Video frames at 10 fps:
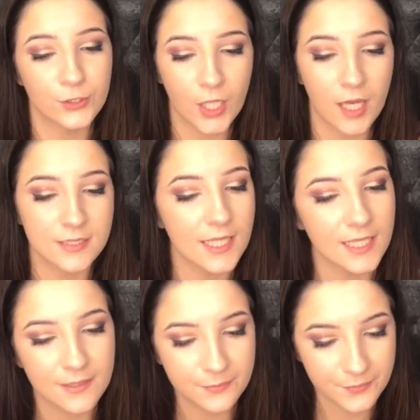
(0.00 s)
So I was
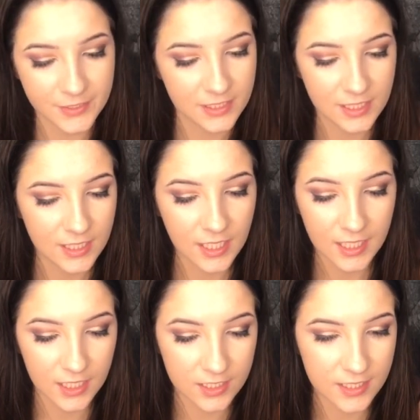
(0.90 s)
like,
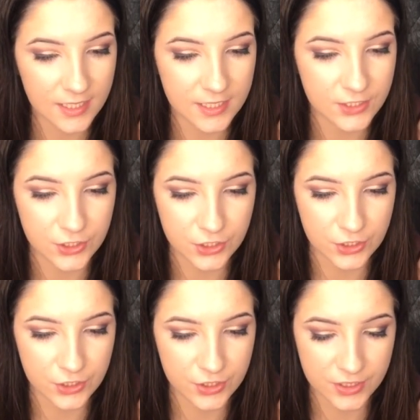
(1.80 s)
clearly these are
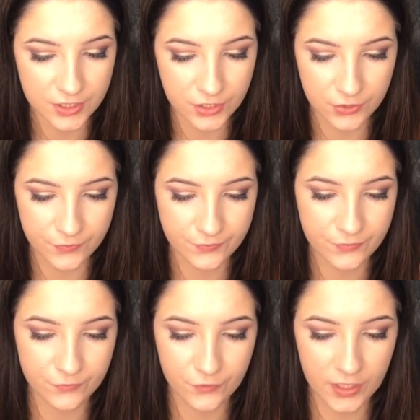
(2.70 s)
just, you know,
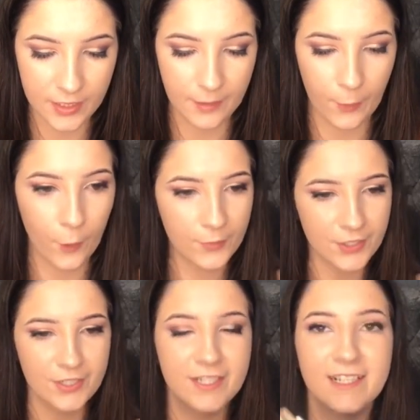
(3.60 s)
really
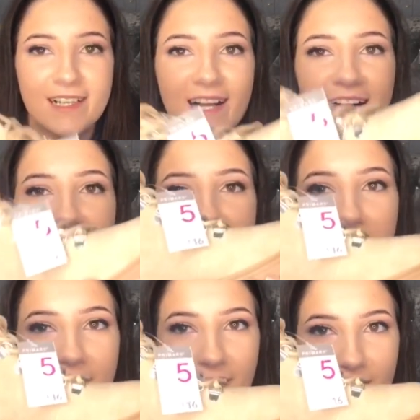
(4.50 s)
popular.
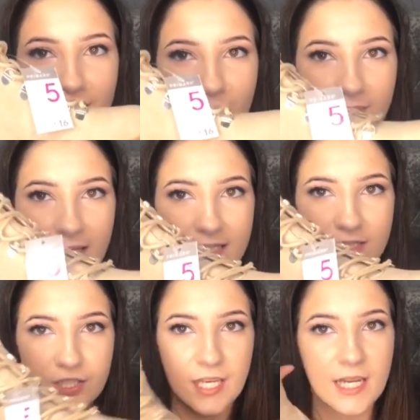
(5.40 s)
But they're so nice.
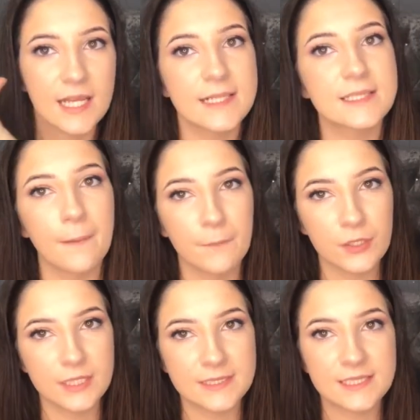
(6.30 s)
They're kind of like
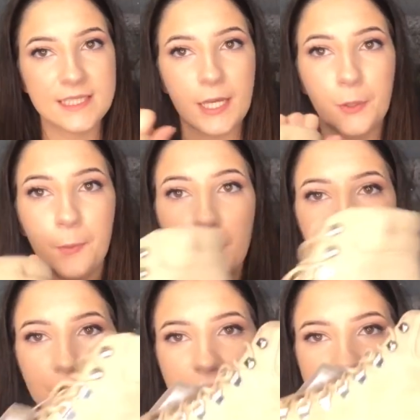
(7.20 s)
Timberland style
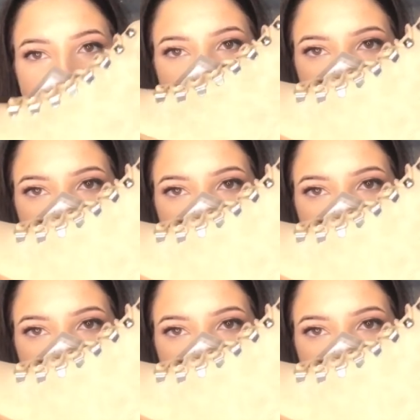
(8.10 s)
boots.